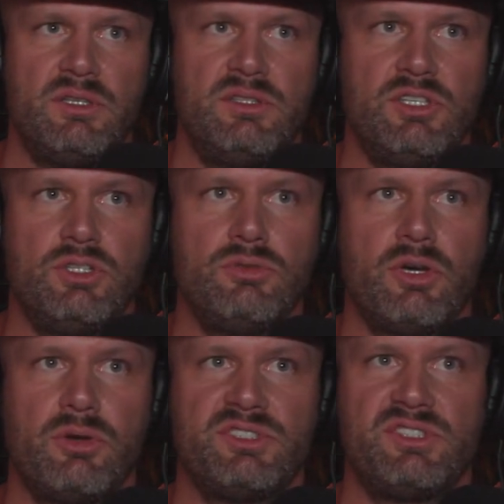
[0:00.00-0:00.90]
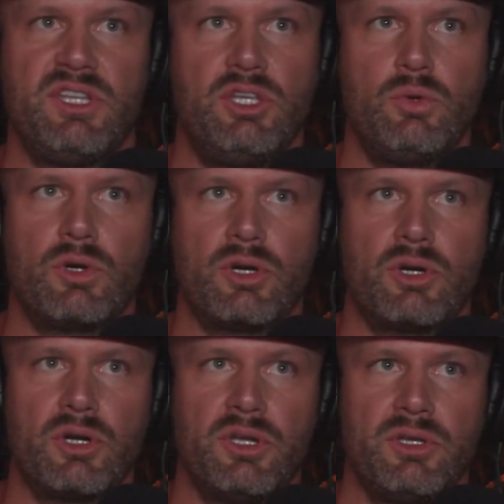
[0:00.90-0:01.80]
Did you notice that you
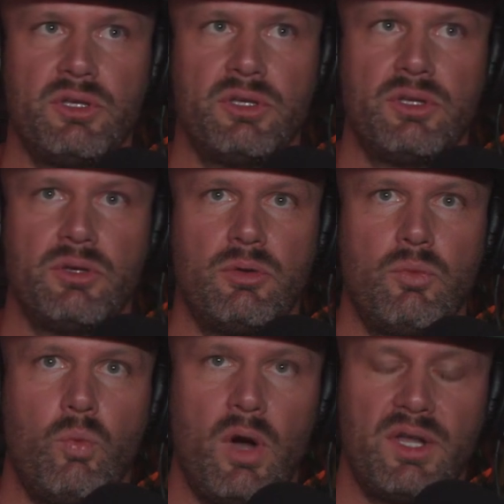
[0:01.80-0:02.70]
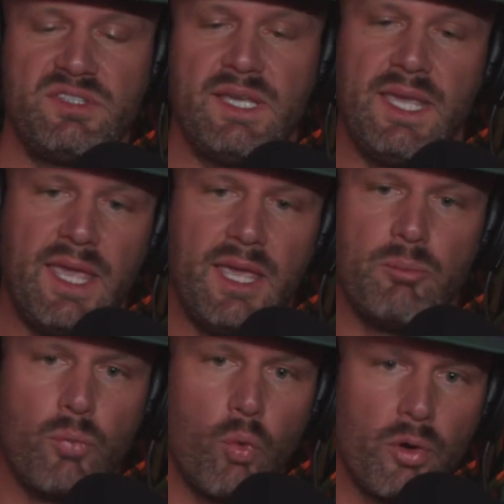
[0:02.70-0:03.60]
were wanting
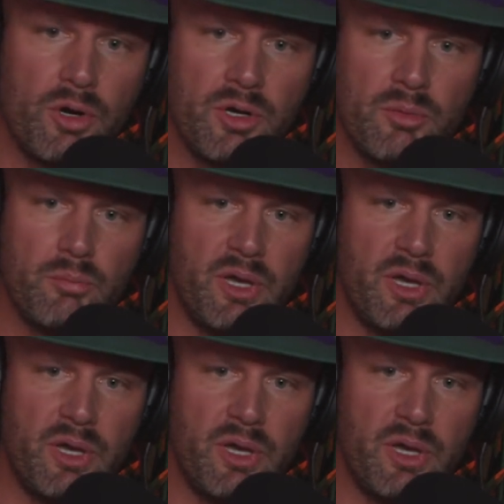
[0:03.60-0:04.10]
it more,